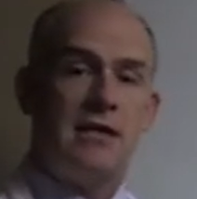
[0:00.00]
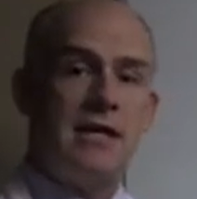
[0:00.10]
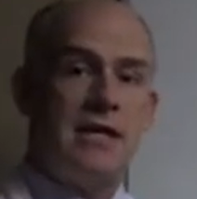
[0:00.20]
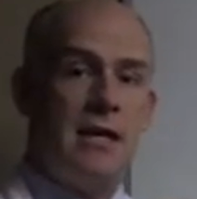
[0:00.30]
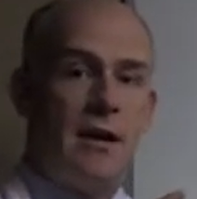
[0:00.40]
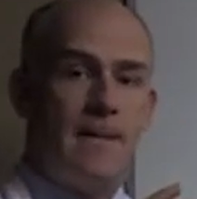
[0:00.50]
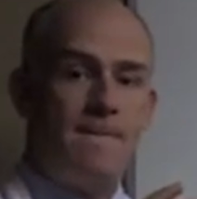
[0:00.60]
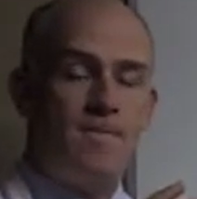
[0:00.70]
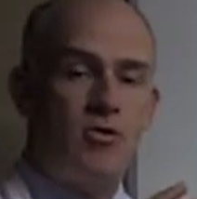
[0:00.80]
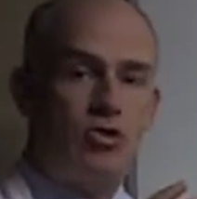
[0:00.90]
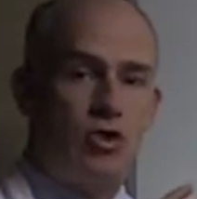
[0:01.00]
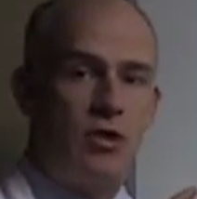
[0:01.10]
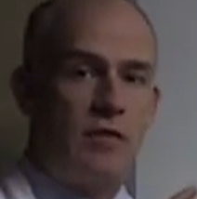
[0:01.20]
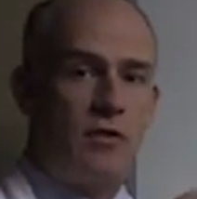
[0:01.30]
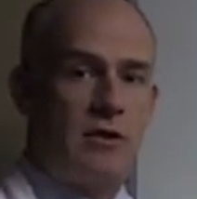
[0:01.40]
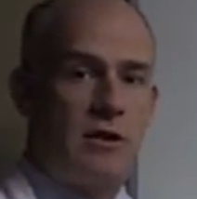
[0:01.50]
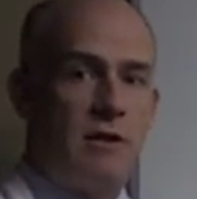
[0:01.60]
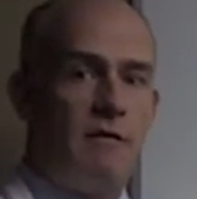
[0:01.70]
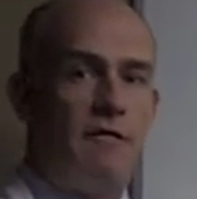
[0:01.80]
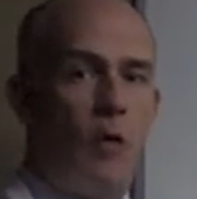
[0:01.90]
There's two different
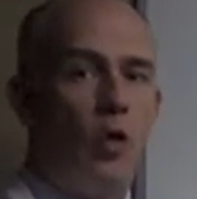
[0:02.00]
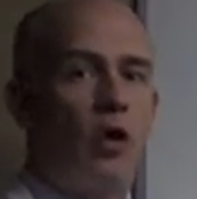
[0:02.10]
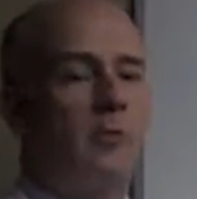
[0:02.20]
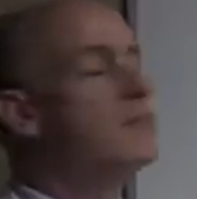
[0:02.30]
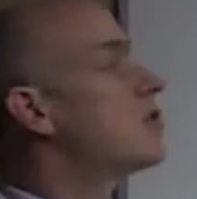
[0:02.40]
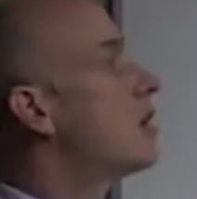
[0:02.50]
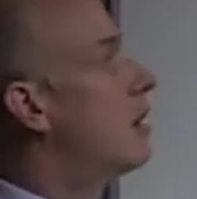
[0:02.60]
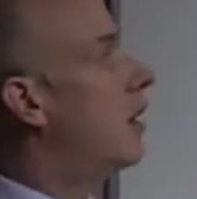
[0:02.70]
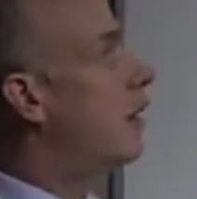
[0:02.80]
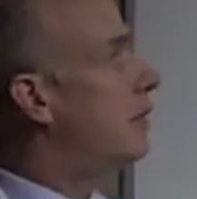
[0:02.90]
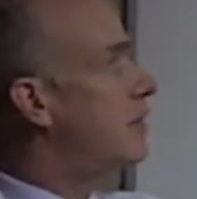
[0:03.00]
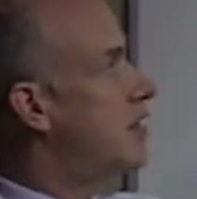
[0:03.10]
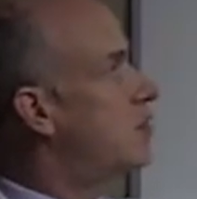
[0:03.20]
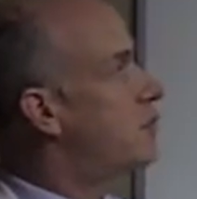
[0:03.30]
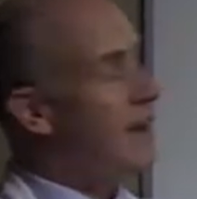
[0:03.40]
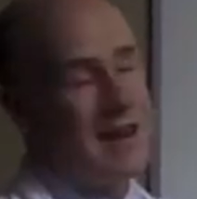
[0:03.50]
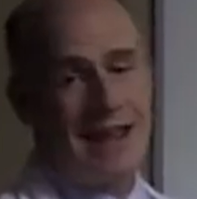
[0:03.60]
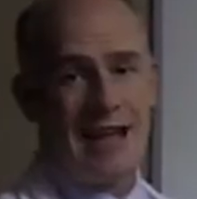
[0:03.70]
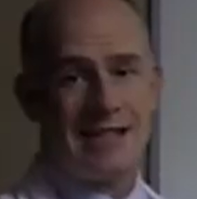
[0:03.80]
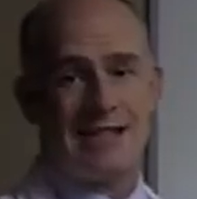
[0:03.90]
forms of essential
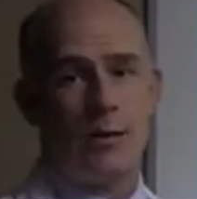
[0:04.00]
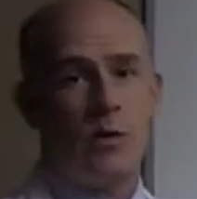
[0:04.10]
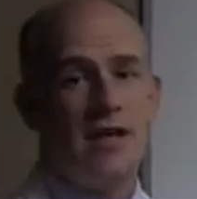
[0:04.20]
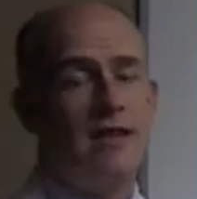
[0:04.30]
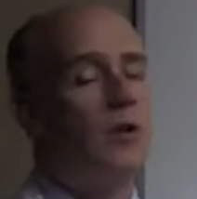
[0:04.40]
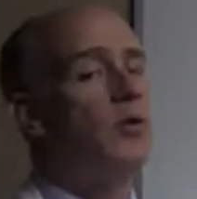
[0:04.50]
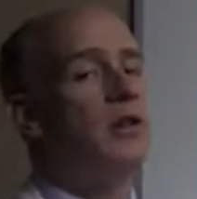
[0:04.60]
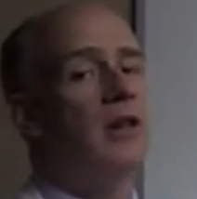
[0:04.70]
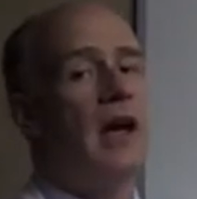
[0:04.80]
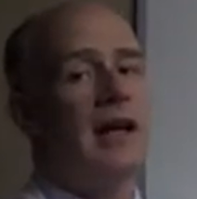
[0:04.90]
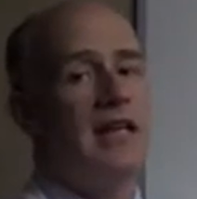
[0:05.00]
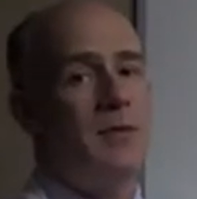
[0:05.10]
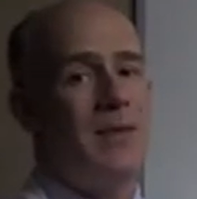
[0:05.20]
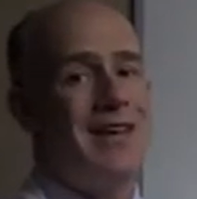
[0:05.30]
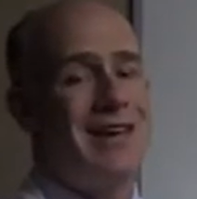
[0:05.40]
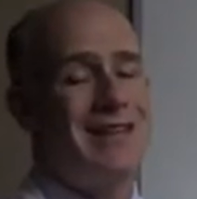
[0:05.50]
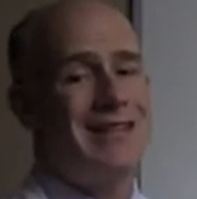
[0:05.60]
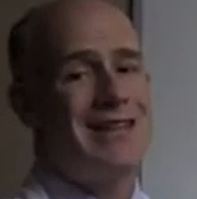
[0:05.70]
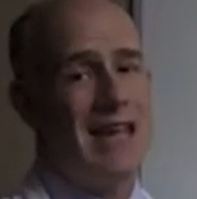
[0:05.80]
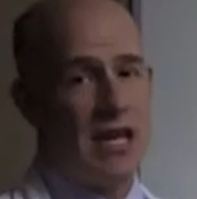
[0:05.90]
fatty acids that we deal with a lot, EPA
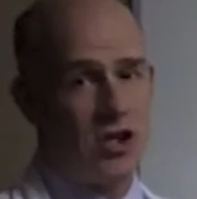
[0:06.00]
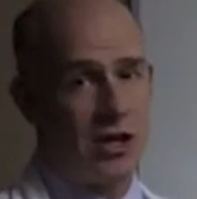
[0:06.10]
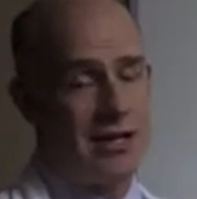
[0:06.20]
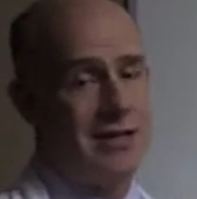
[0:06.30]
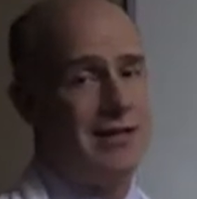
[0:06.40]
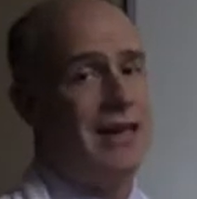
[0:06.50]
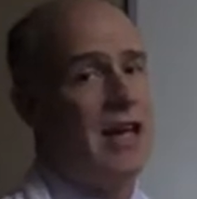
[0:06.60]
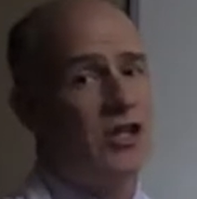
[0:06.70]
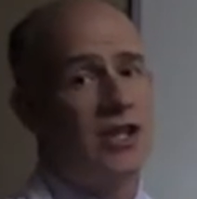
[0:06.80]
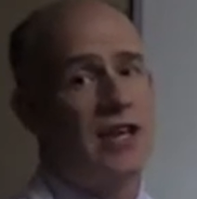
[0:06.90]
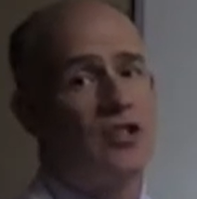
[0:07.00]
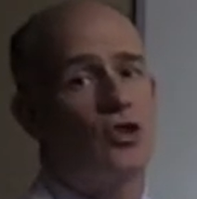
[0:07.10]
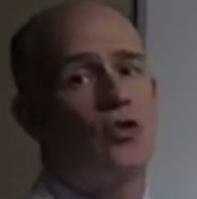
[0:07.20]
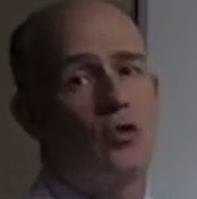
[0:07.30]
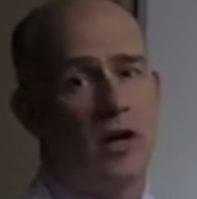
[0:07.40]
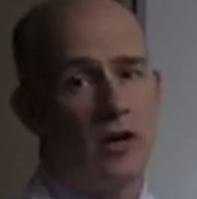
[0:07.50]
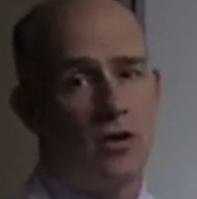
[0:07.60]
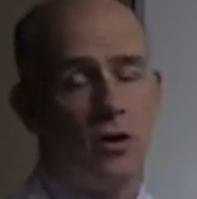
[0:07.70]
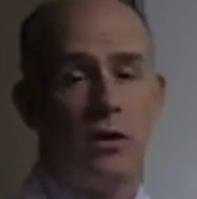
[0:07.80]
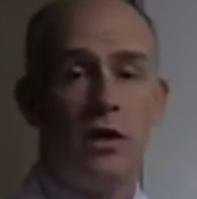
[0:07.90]
and DHA, and the DHA is
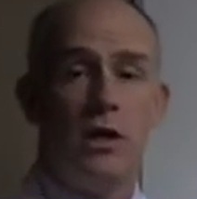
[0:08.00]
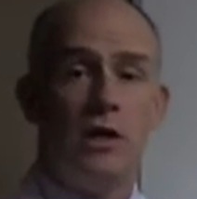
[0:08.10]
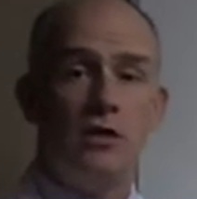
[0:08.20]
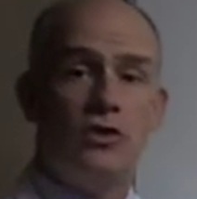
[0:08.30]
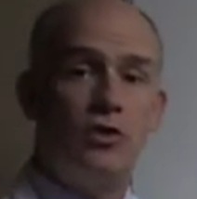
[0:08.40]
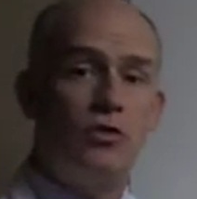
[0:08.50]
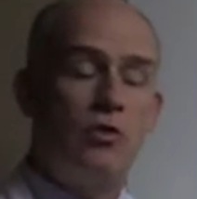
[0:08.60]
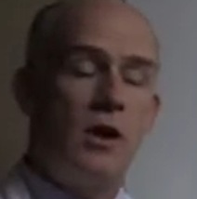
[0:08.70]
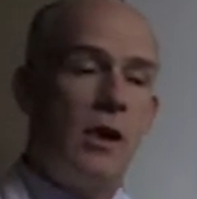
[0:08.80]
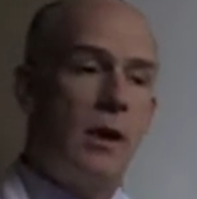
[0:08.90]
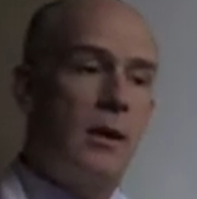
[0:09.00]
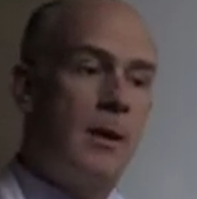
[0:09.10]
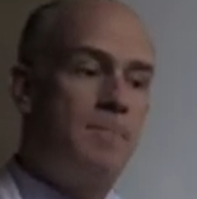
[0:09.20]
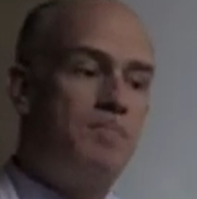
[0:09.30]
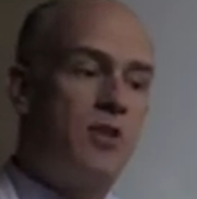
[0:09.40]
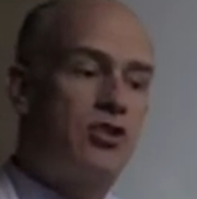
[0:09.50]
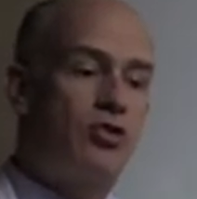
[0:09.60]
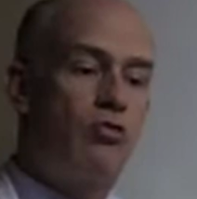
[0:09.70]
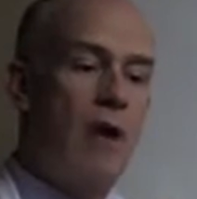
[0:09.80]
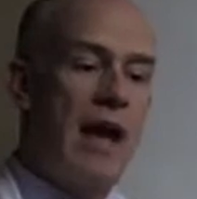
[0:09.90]
critical to
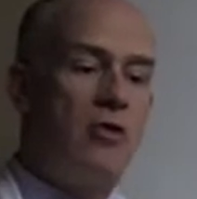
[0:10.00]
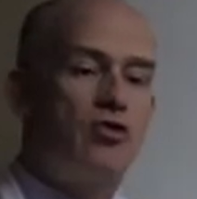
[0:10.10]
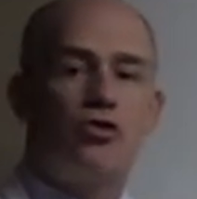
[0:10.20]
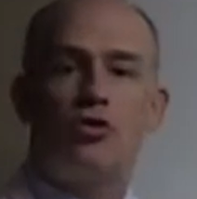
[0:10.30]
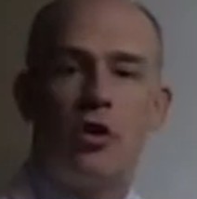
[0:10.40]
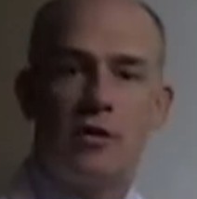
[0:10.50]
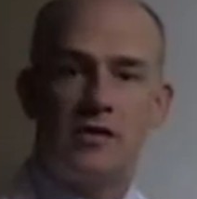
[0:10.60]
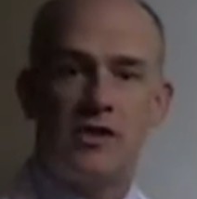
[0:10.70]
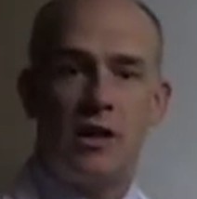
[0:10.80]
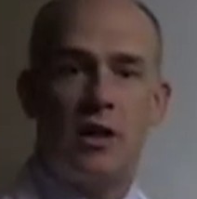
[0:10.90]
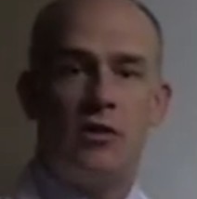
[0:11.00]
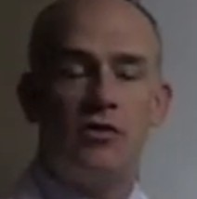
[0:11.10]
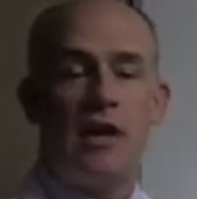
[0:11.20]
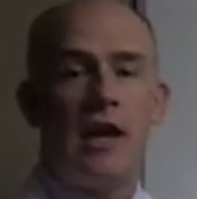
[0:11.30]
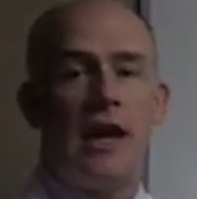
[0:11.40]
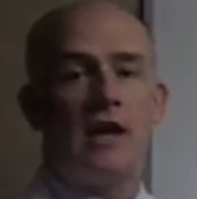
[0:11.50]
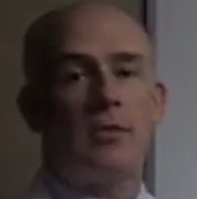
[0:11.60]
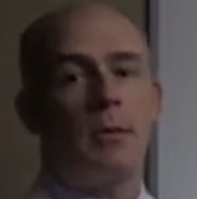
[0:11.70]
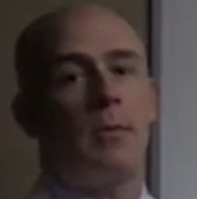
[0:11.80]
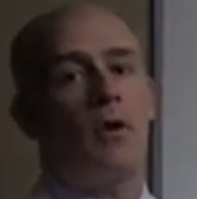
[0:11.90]
surround your nerve cells
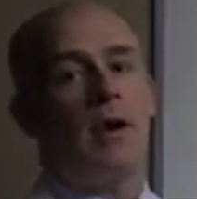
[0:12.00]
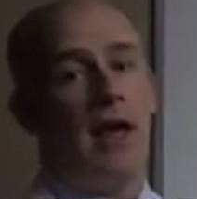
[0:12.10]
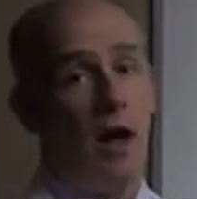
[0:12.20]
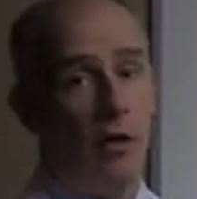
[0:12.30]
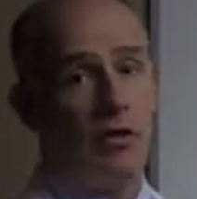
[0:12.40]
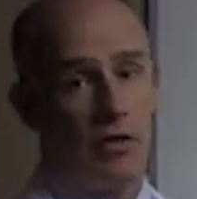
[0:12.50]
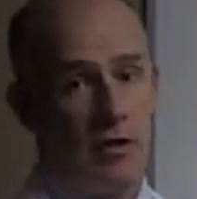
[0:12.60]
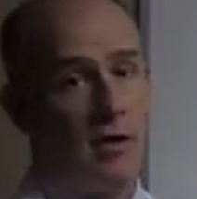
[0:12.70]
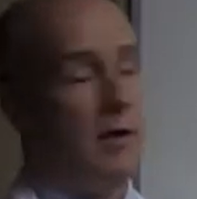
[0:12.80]
and to promote health